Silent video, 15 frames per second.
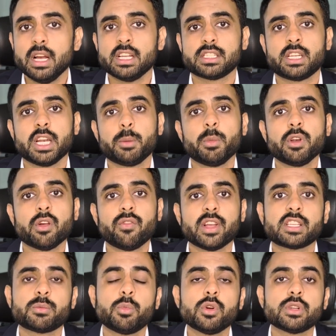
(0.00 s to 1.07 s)
statement of
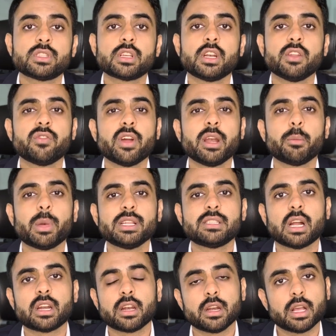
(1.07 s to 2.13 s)
exports certified by
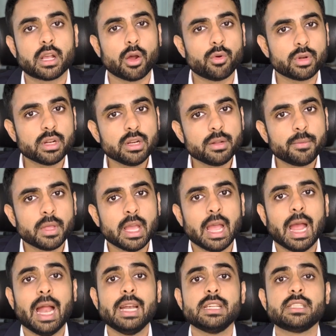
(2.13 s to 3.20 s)
chartered accountant,
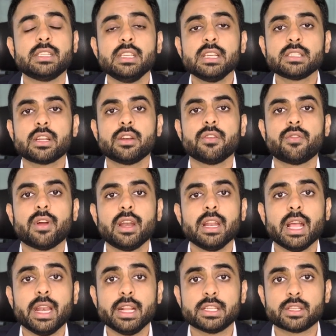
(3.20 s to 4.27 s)
and CA certified
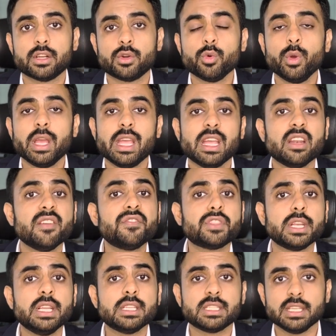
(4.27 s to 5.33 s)
annexure to ANF
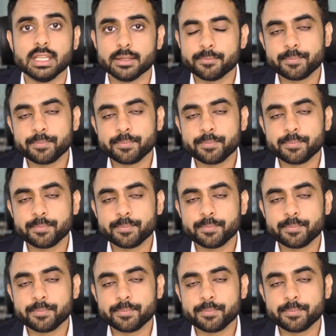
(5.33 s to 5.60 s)
3C.